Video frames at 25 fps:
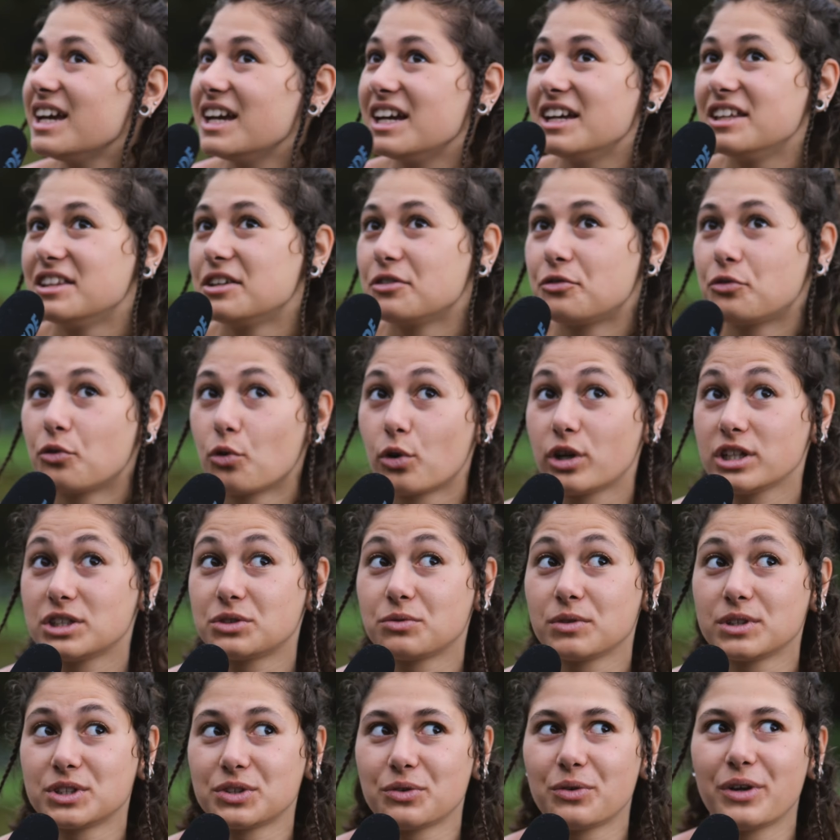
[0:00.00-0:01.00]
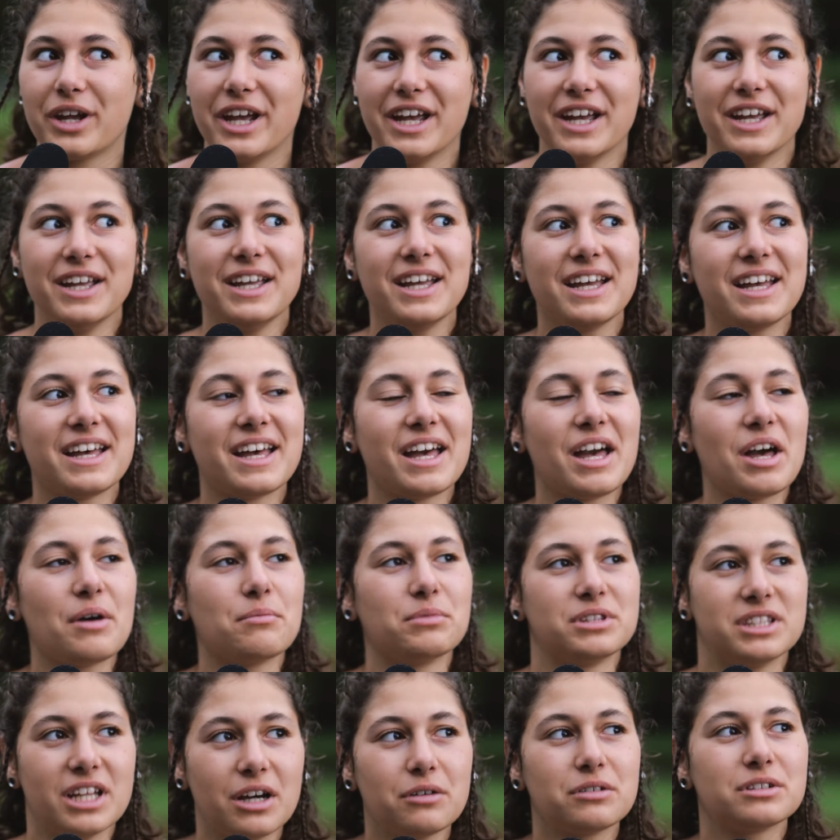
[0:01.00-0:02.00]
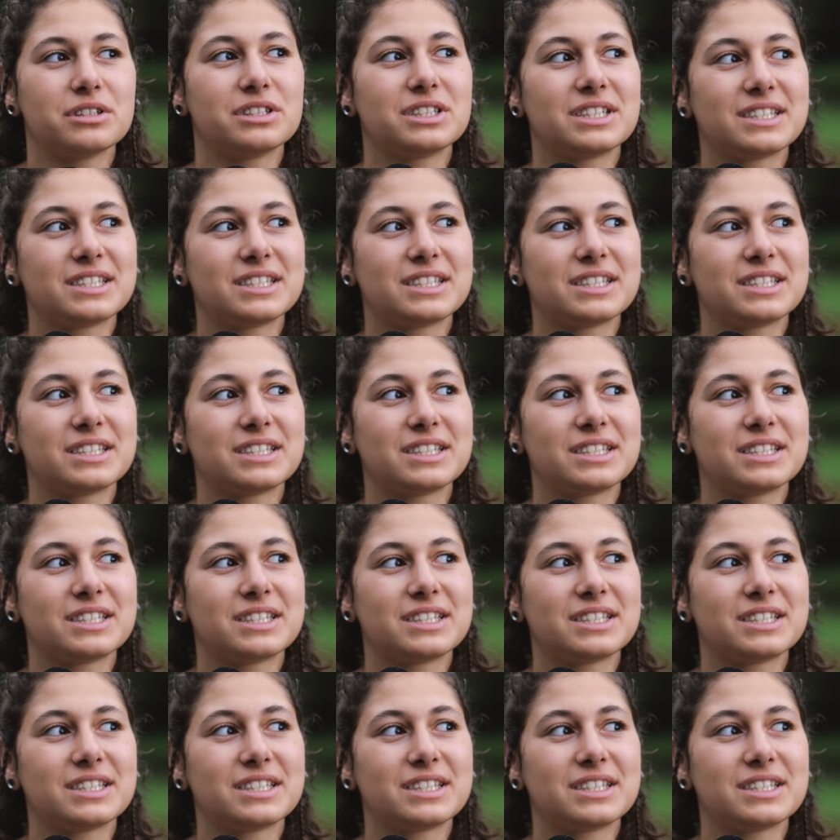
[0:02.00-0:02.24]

In the forest was okay. Now